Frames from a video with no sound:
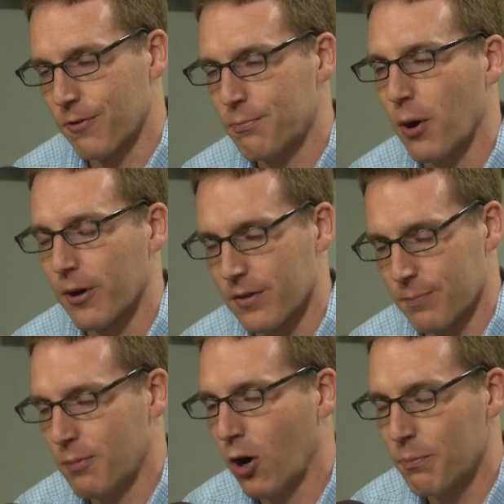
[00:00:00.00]
of part of the
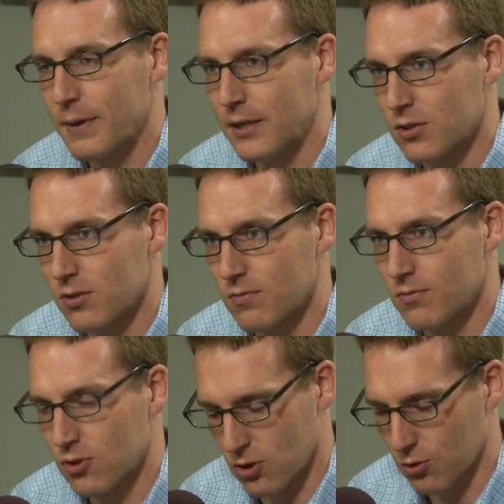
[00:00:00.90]
Palm Beach
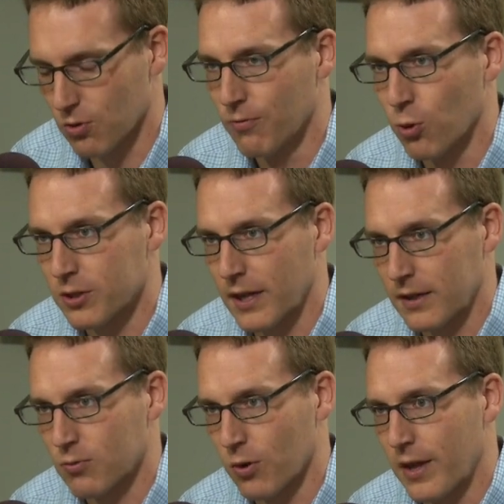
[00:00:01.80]
social
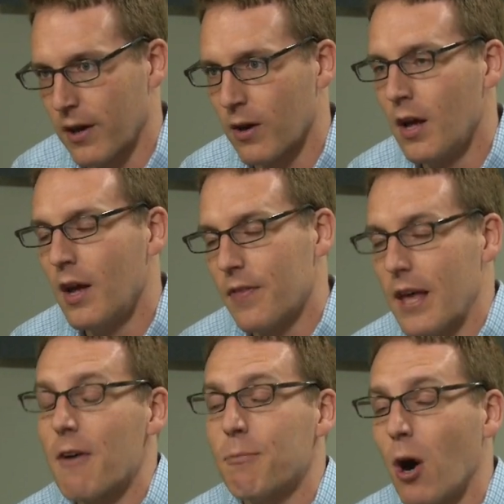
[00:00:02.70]
vortex, where they
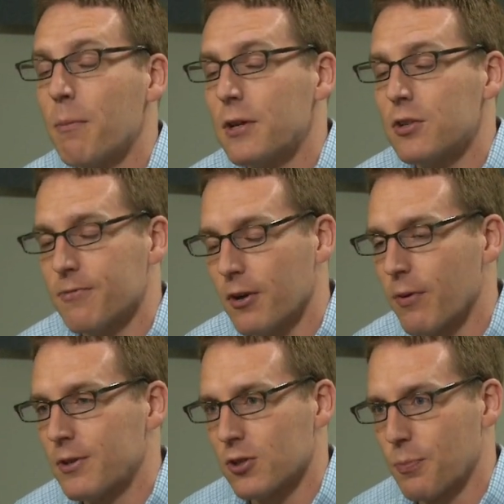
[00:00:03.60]
have Palm Beach
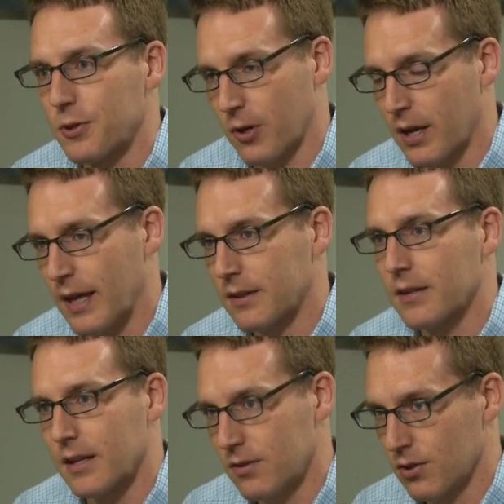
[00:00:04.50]
fundraisers, but they're connected
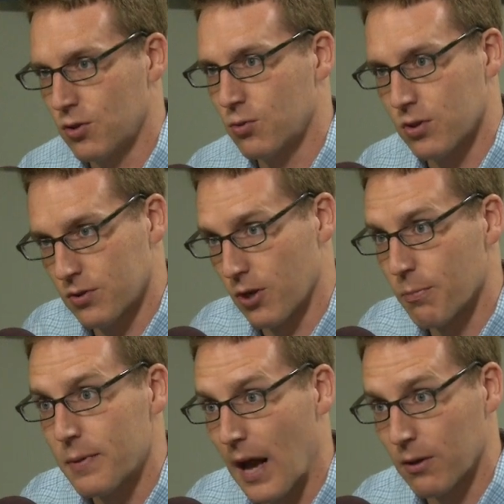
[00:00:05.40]
to institutions that are
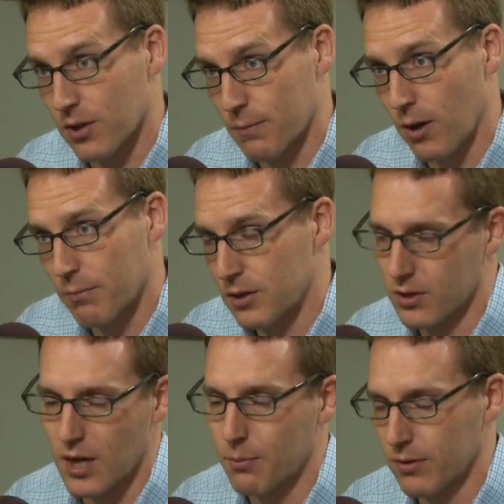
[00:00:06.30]
outside Palm Beach.
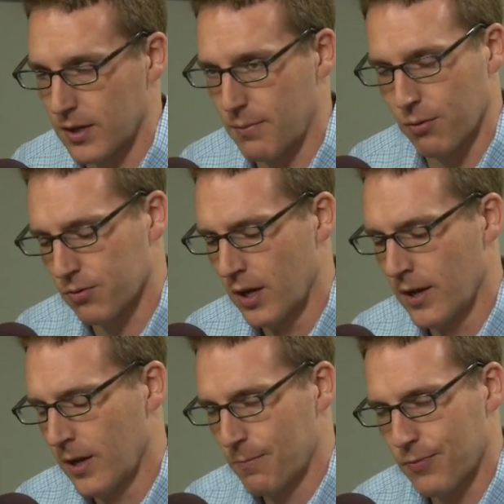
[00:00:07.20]
A couple examples.
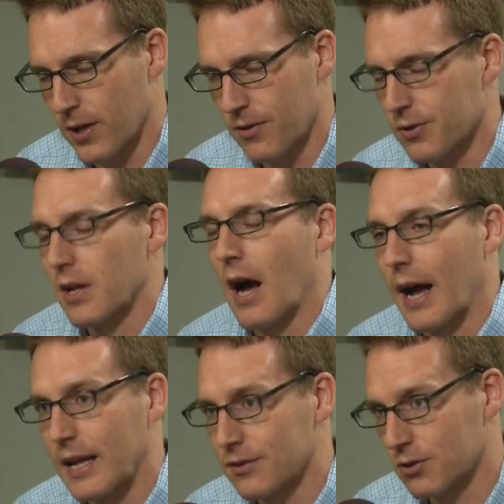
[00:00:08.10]
There's an
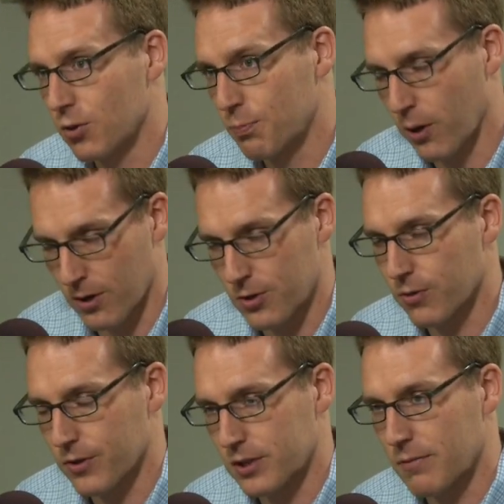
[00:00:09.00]
Eye Institute part of the
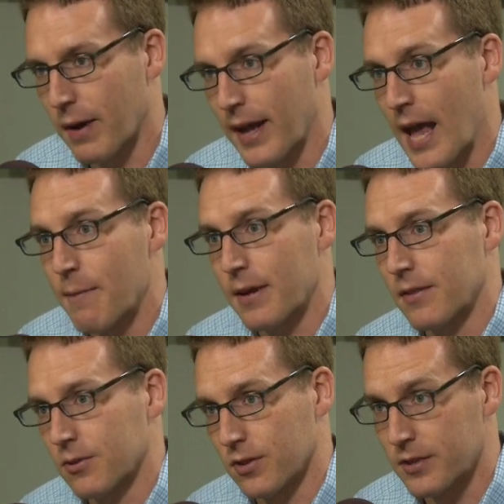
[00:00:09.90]
University of Miami.
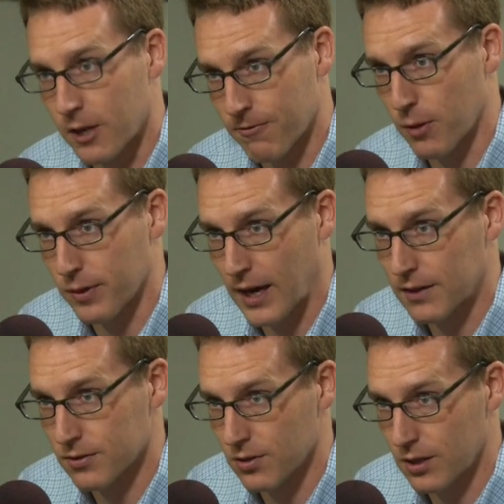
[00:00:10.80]
There's the Dana-Farber
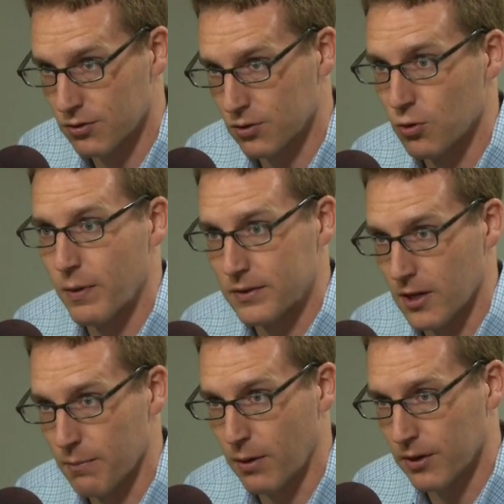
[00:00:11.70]
Cancer Institute based out
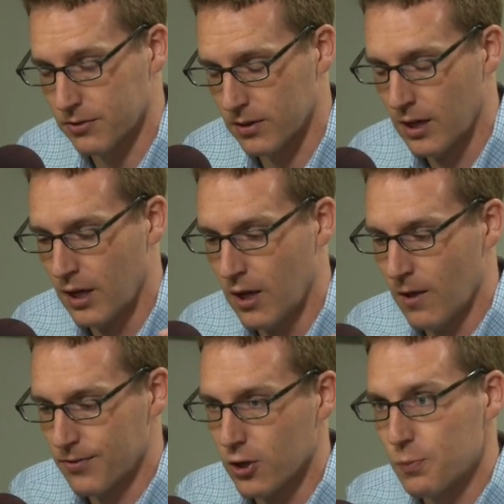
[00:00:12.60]
of Boston.
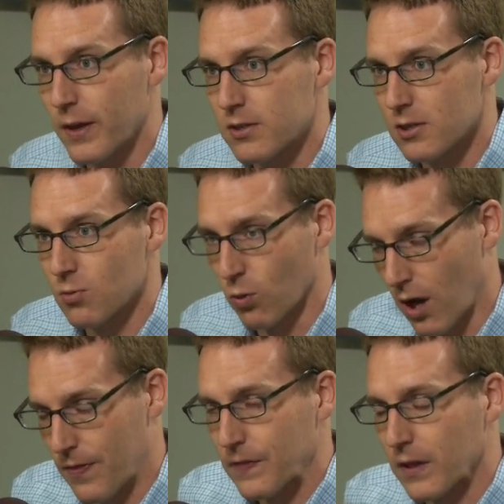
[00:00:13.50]
Those places where
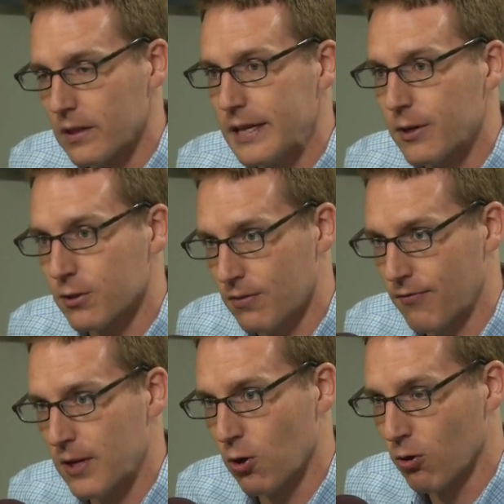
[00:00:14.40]
I think the leaders
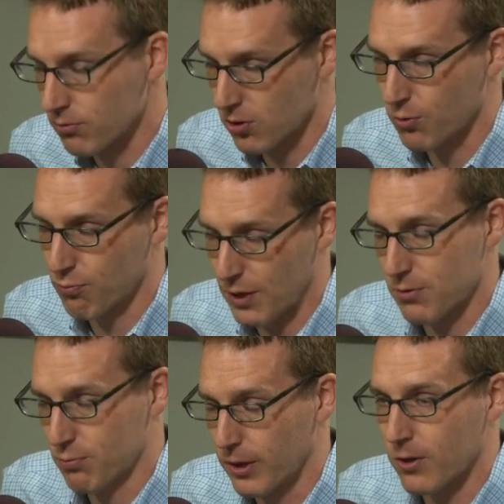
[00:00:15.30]
feel so
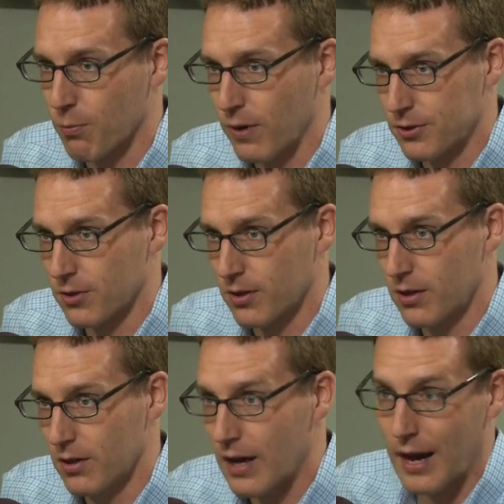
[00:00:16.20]
political pressure
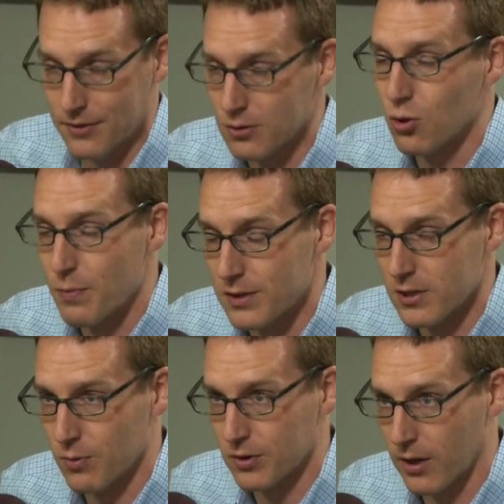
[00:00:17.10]
not to do
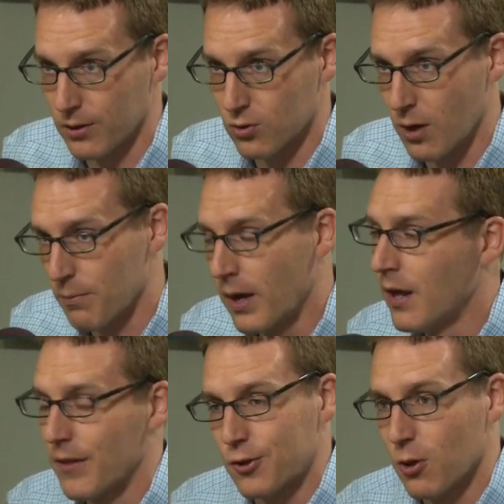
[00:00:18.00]
business with Donald Trump
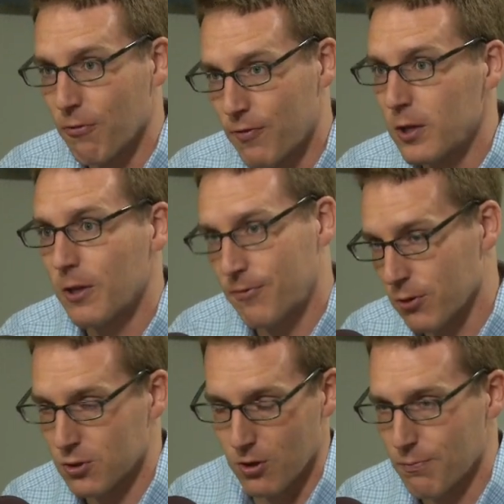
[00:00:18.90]
that you don't feel if you're
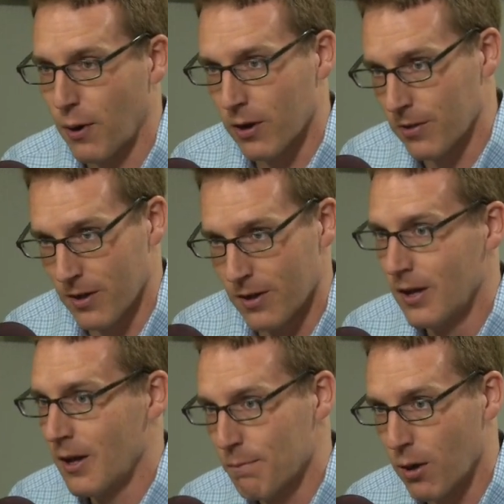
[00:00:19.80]
sort of part of the
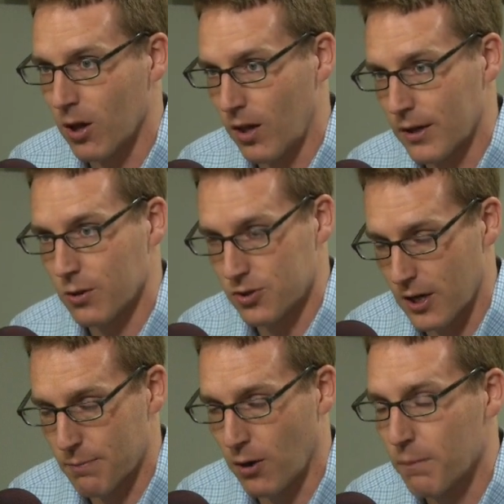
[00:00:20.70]
Mar-a-Lago set
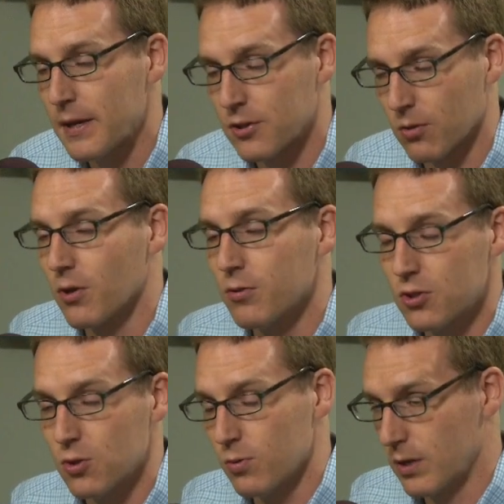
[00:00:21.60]
in Palm Beach. So those
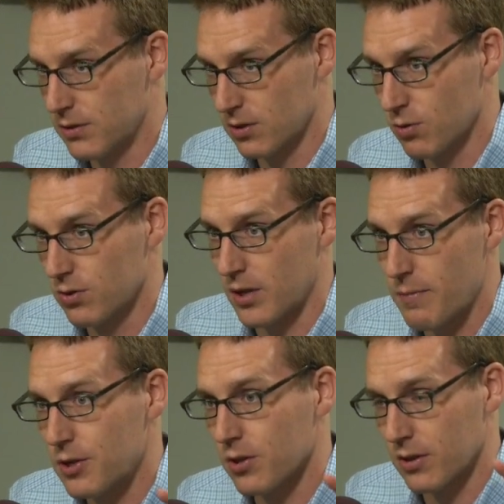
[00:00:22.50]
two institutions I
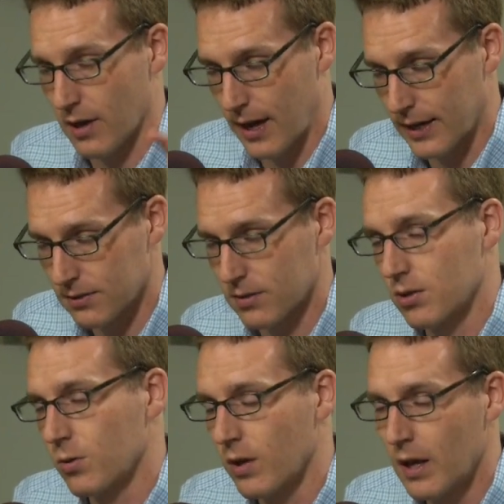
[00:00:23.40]
mentioned, the Eye
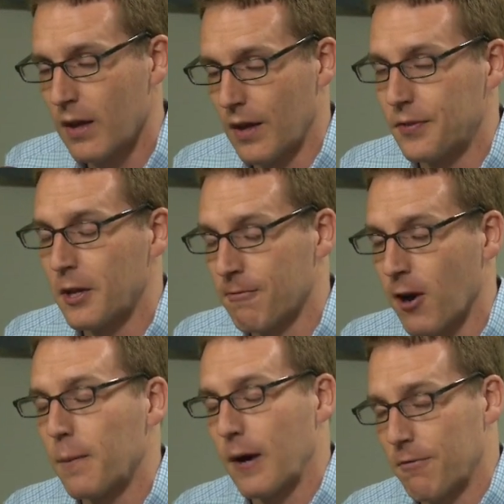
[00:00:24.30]
Institute and
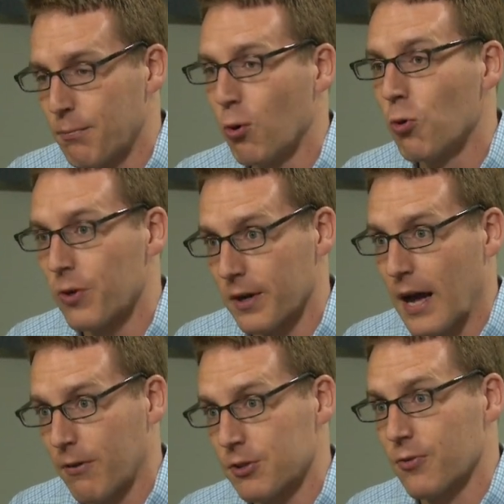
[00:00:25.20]
Dana-Farber, have pulled their
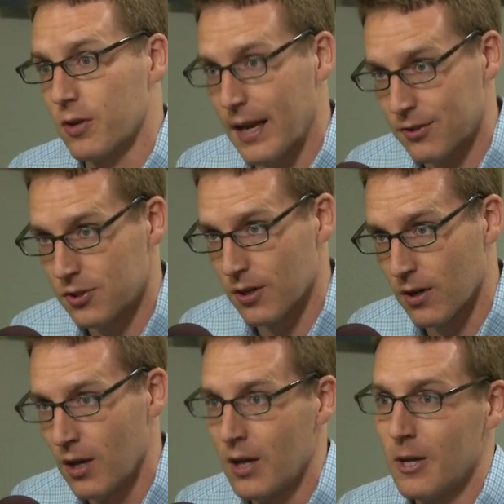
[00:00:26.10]
galas for next year.
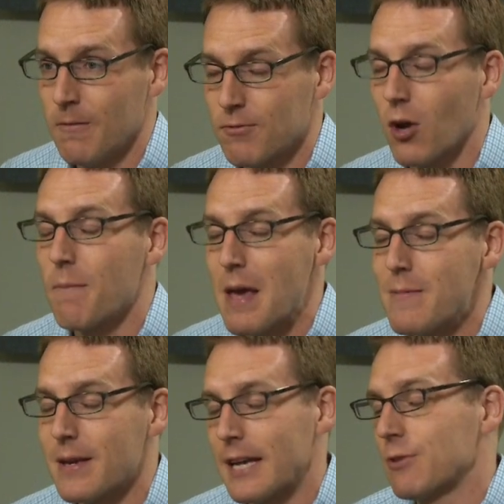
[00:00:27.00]
So it may
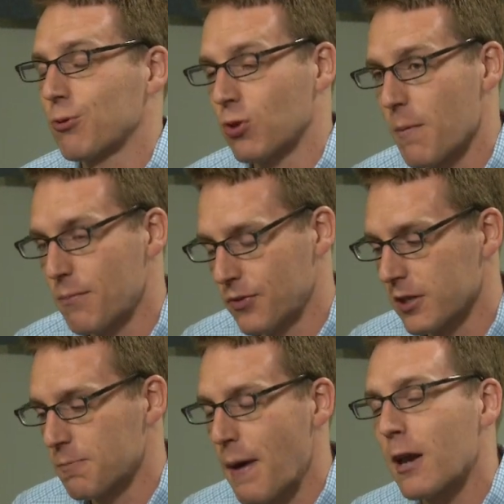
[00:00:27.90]
be a case where Trump
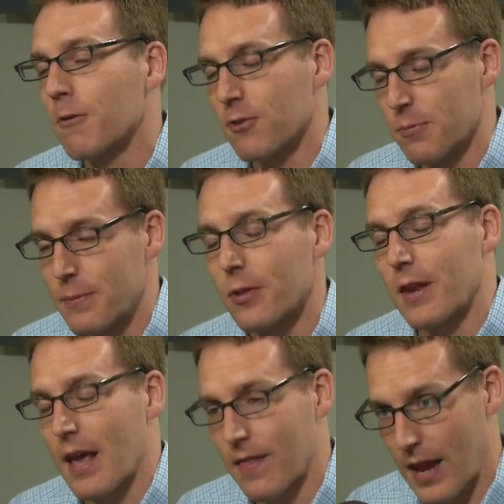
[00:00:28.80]
does better for the people
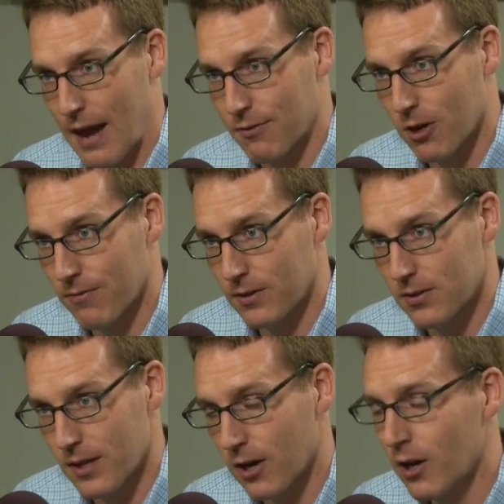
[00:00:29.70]
that have their events
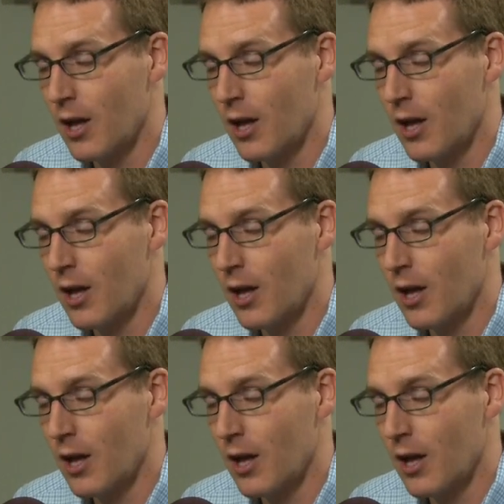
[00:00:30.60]
there,